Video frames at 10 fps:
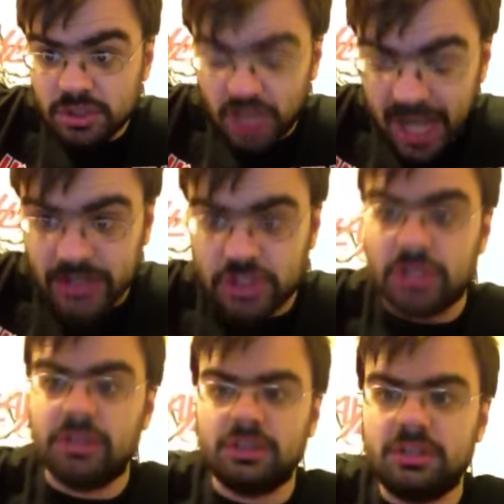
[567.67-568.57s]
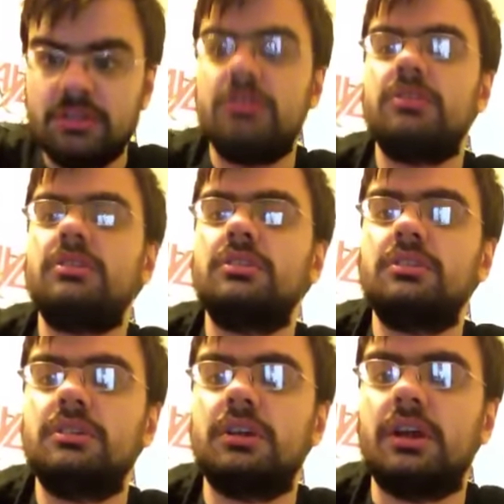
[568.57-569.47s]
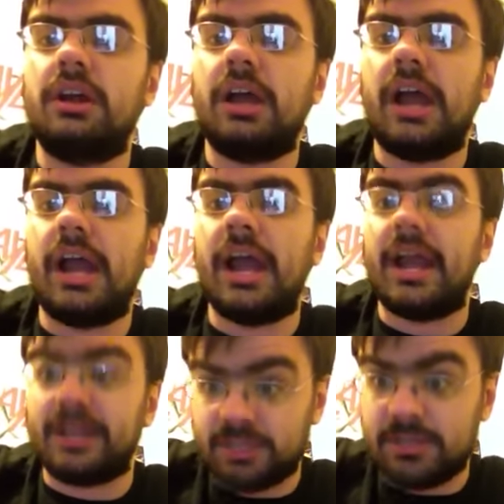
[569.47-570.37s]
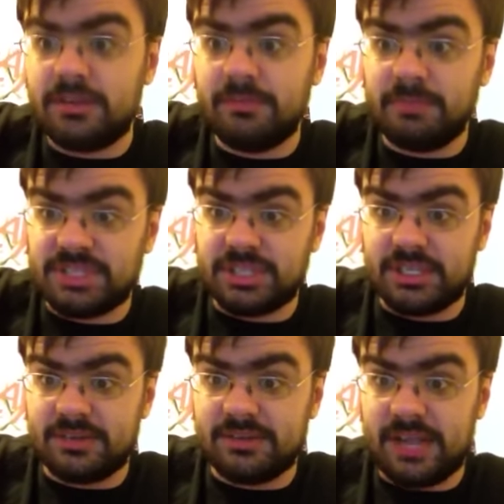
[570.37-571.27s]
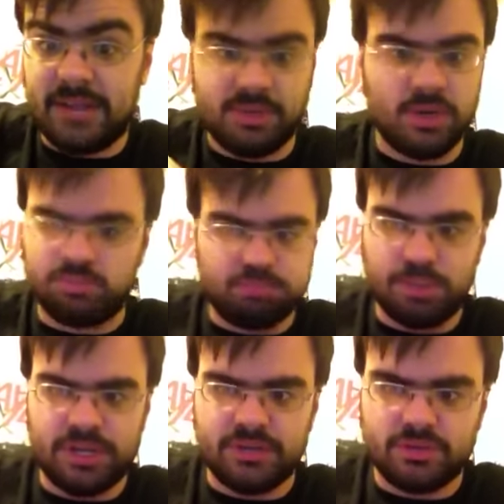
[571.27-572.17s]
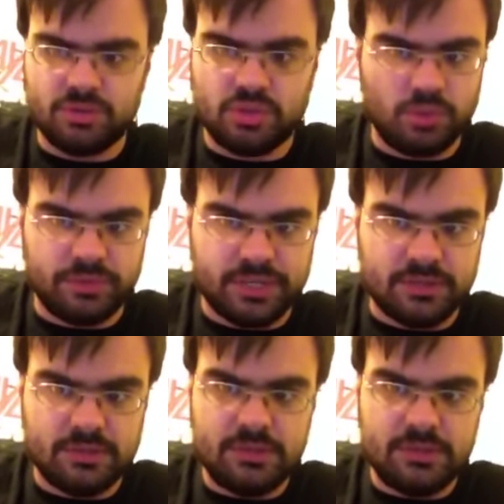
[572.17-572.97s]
Gajil, and Mystigan. And we don't put in Juvia.